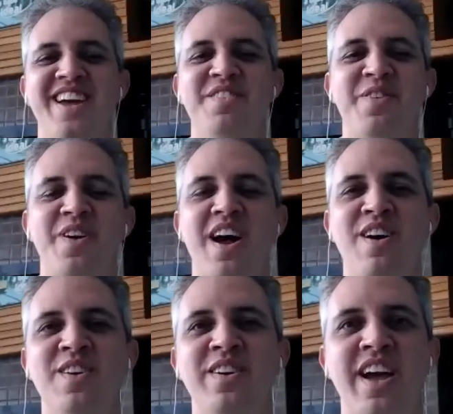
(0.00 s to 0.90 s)
and for how
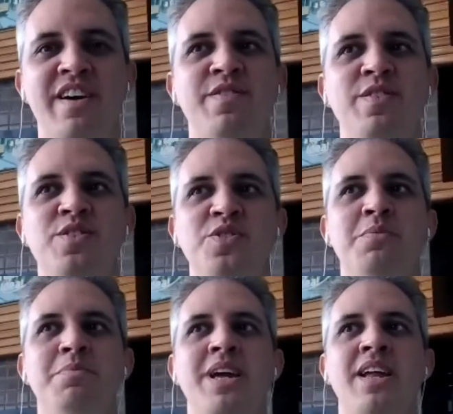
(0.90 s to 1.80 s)
long have you two
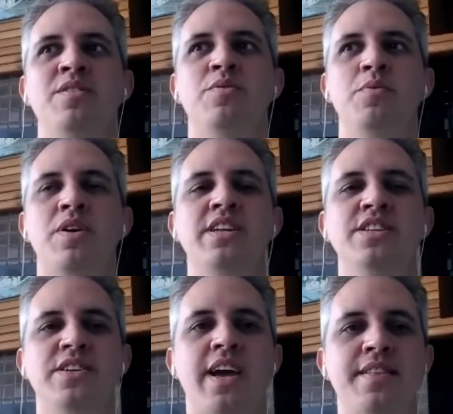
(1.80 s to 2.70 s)
been working
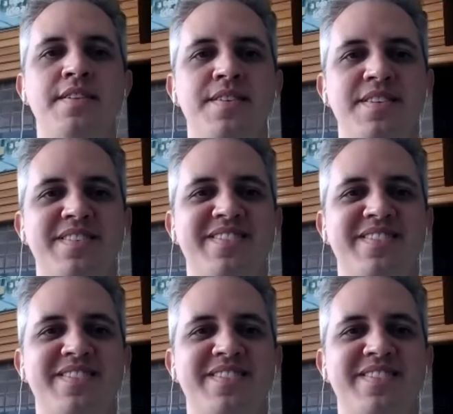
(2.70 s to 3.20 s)
together?